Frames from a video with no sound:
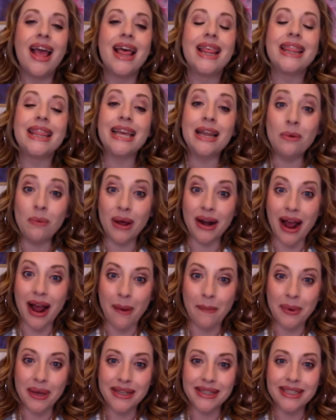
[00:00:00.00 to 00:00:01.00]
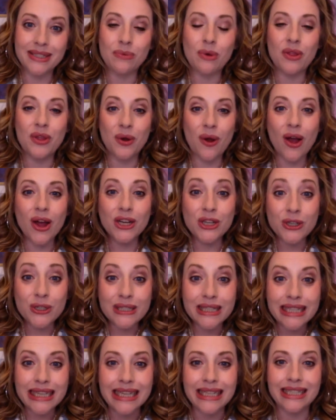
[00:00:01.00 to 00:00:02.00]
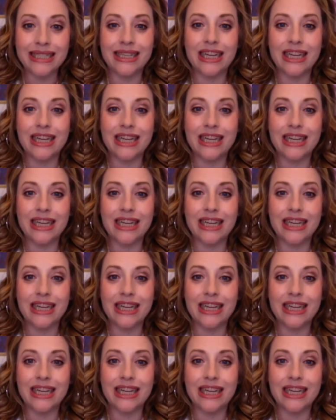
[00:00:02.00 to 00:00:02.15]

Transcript: Then what happens? Well, they're on your list